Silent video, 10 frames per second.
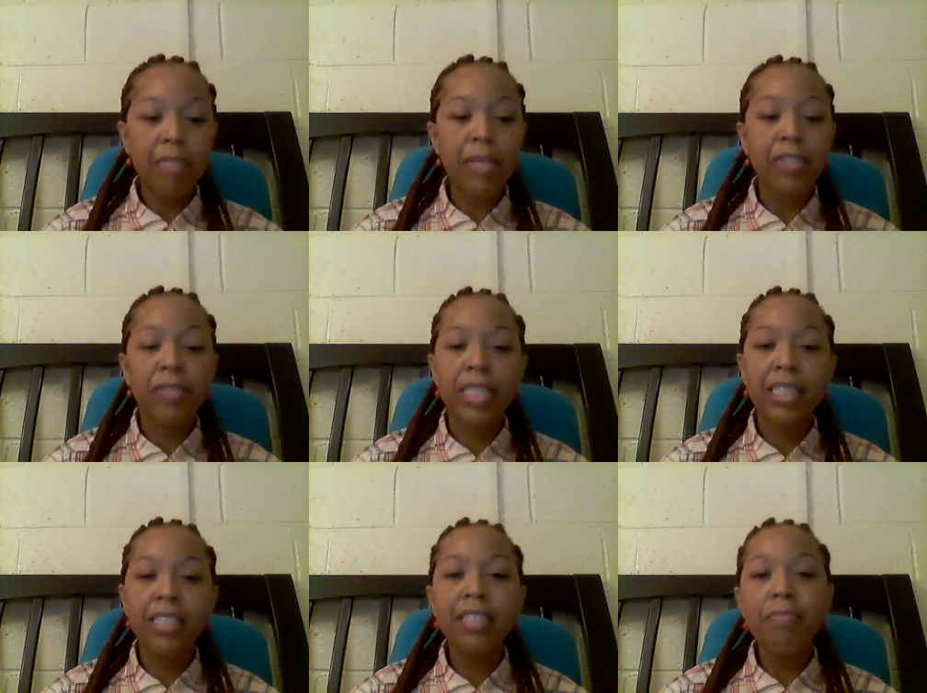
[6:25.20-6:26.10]
Smells
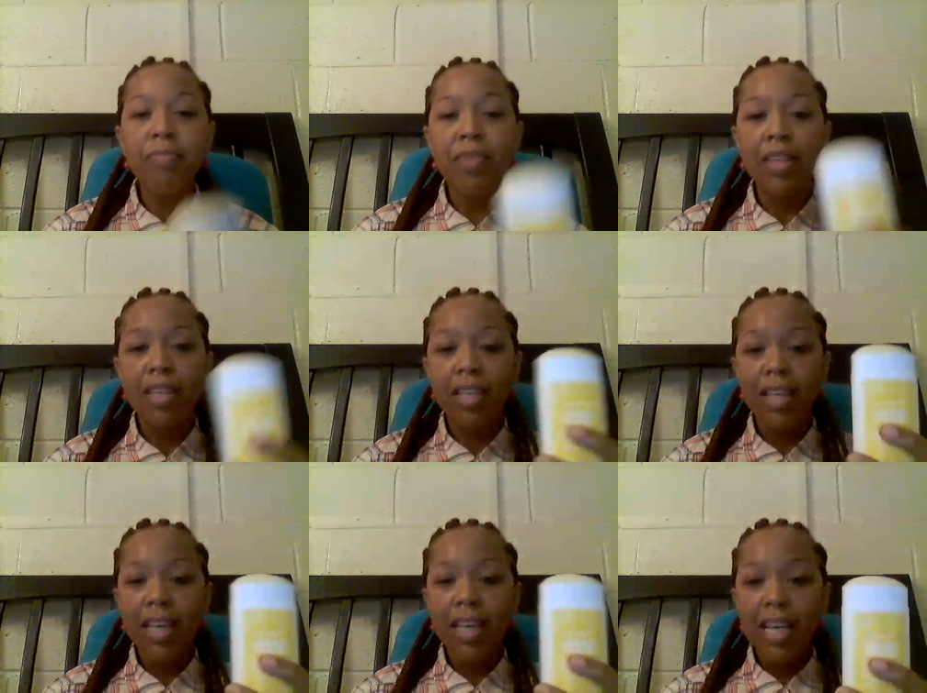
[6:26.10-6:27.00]
really good.
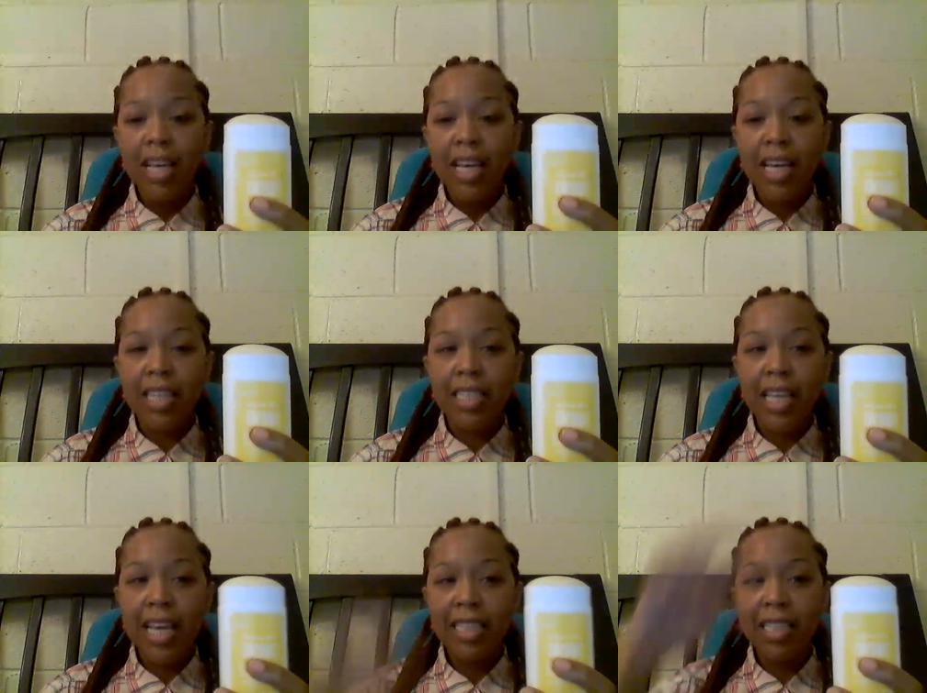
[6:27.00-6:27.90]
And it
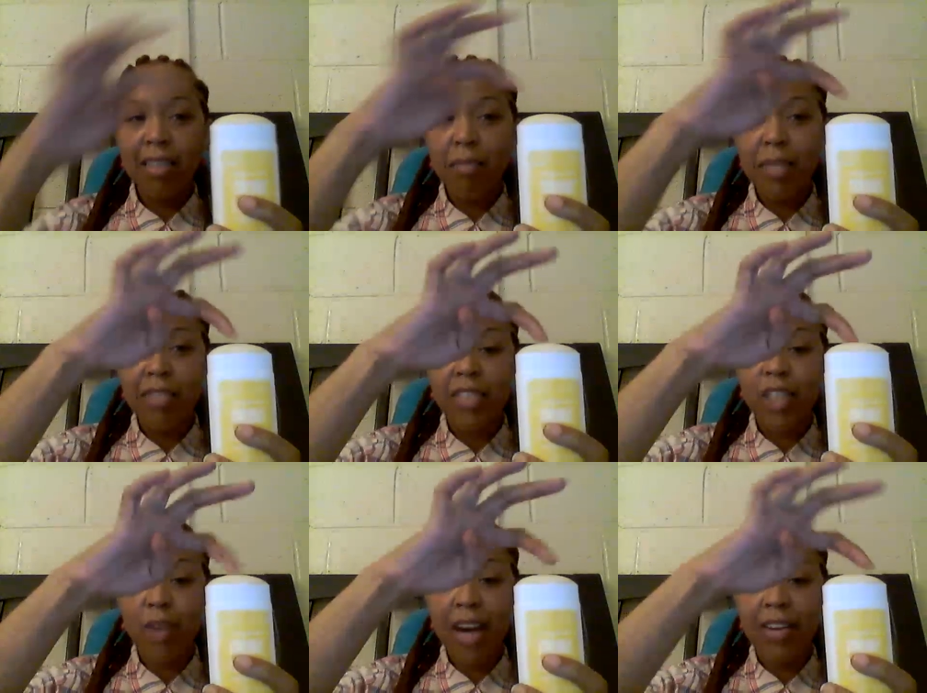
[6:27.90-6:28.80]
has a bit of a
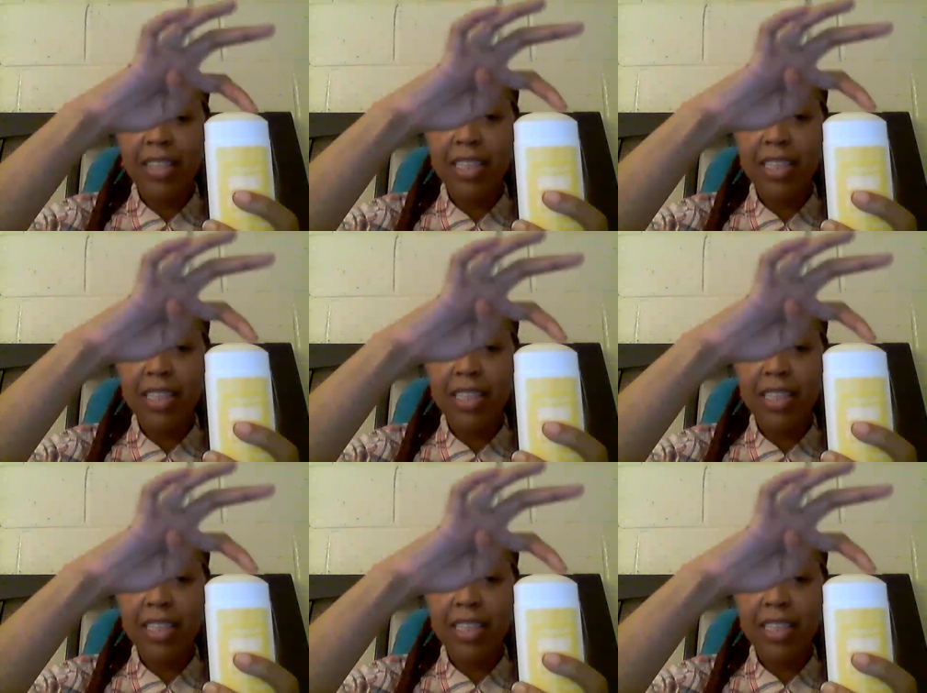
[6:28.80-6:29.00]
drier